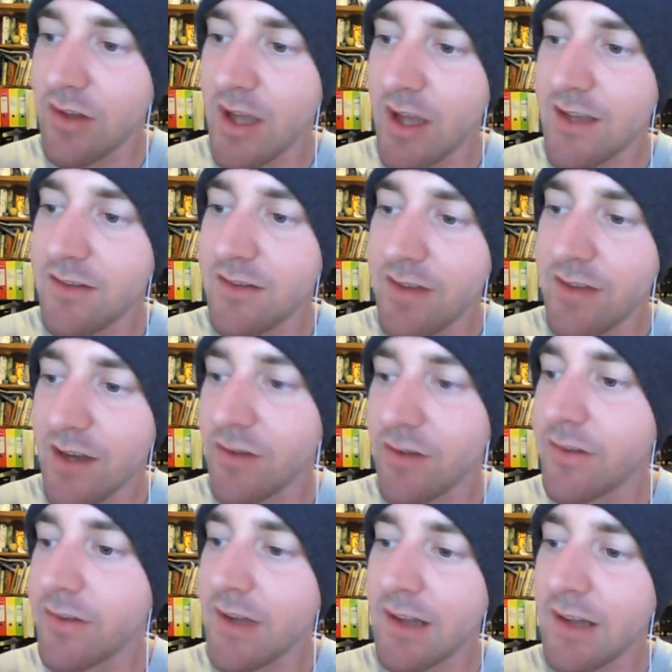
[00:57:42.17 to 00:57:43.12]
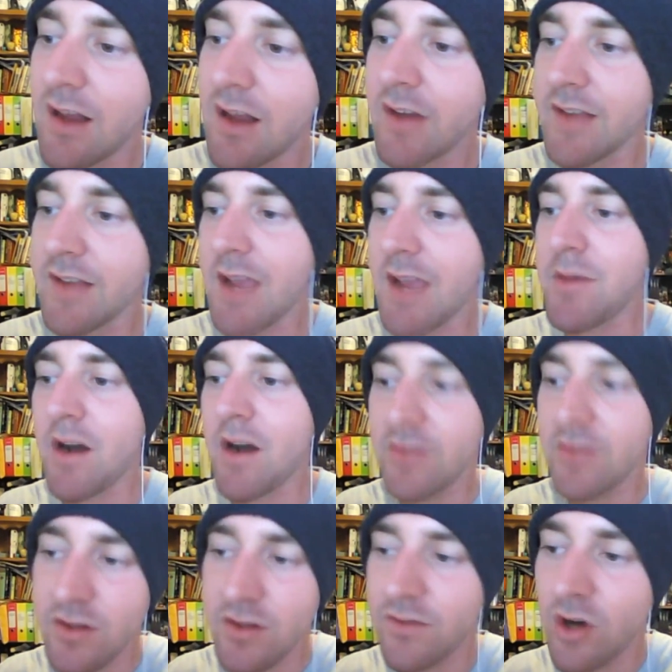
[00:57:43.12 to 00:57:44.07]
your second or second last game after
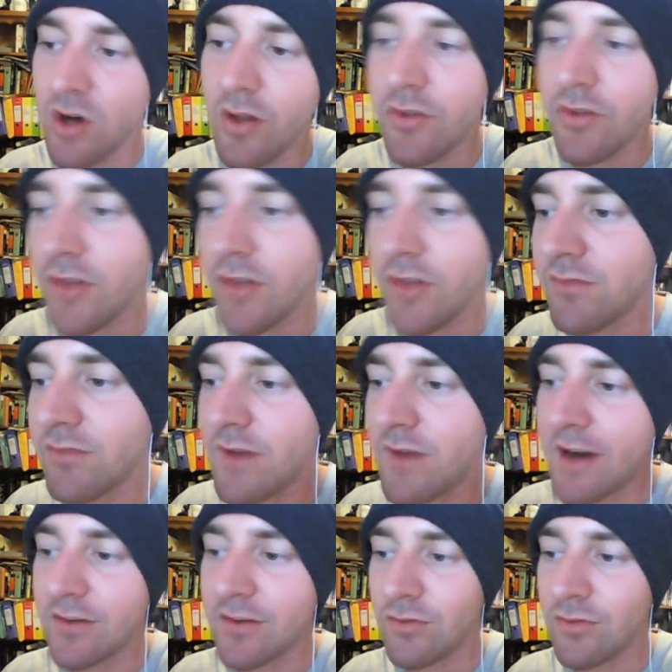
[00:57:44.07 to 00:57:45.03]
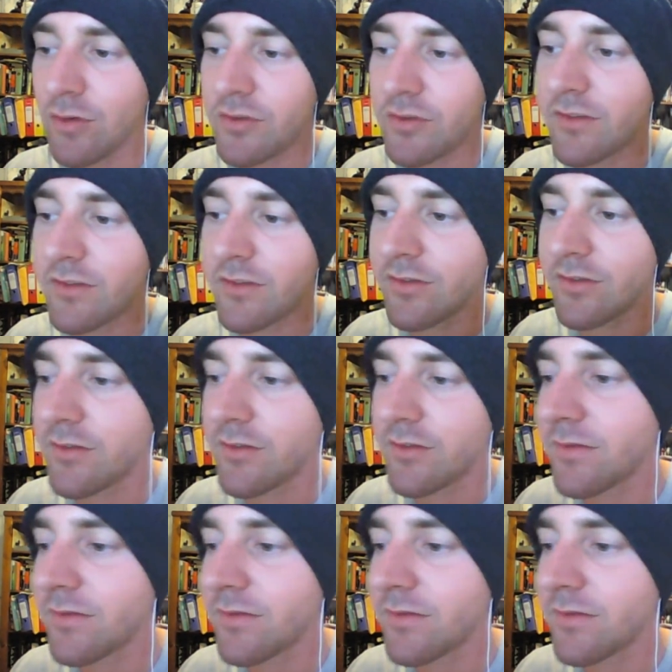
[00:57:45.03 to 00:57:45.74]
you've gone through that round robin sort of